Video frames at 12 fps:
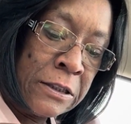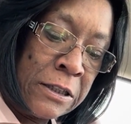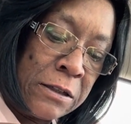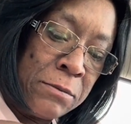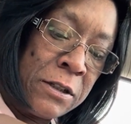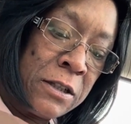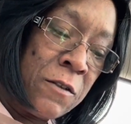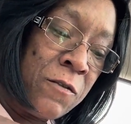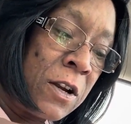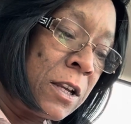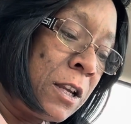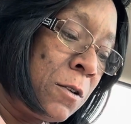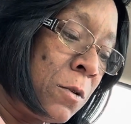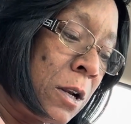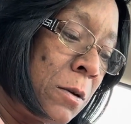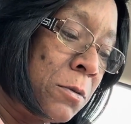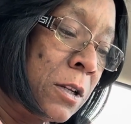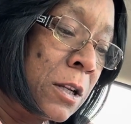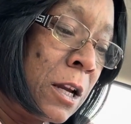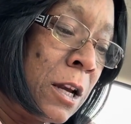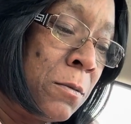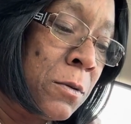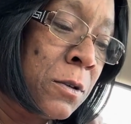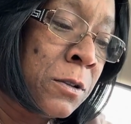Let me see if I can get right up to the
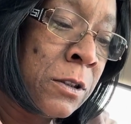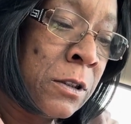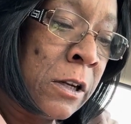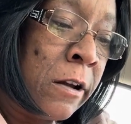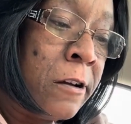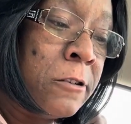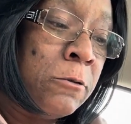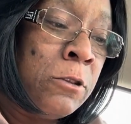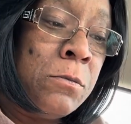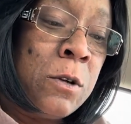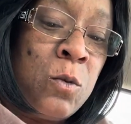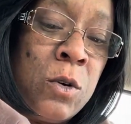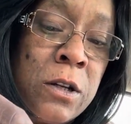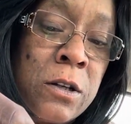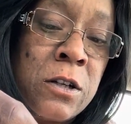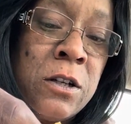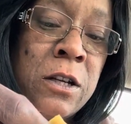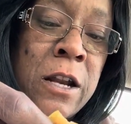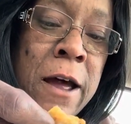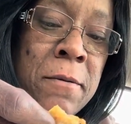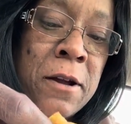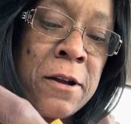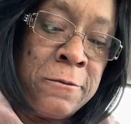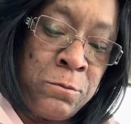camera with my one good
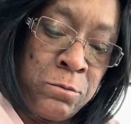napkin.